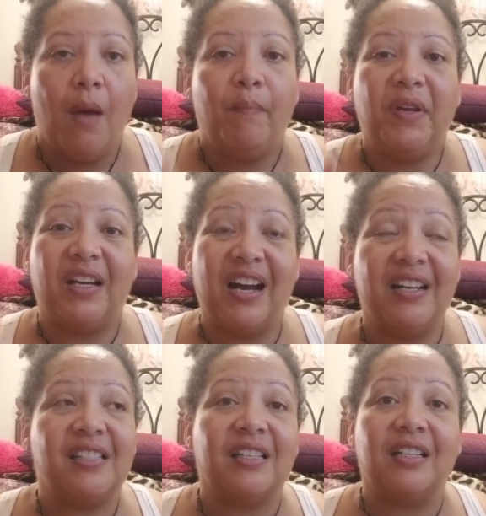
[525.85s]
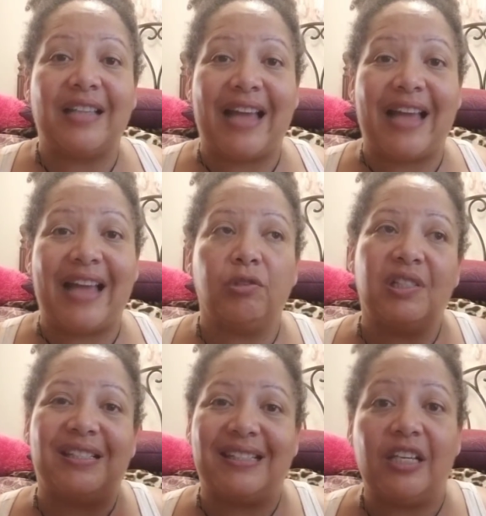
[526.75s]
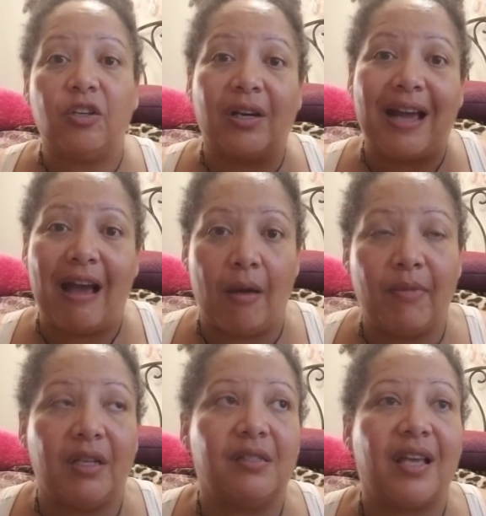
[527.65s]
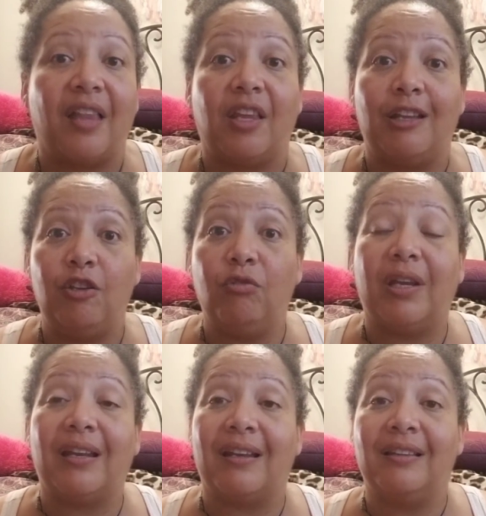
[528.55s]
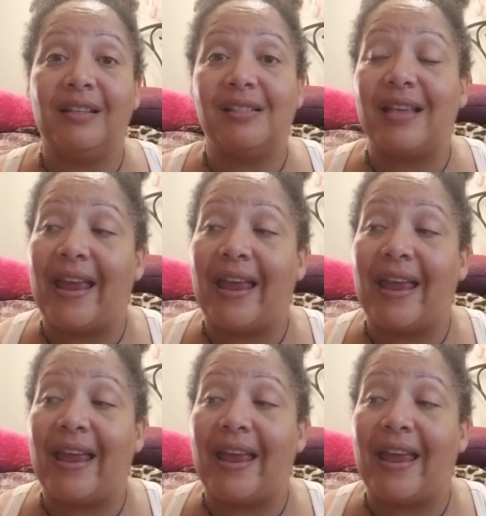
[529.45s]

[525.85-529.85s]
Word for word: because it allows you to see your comments and then you can at least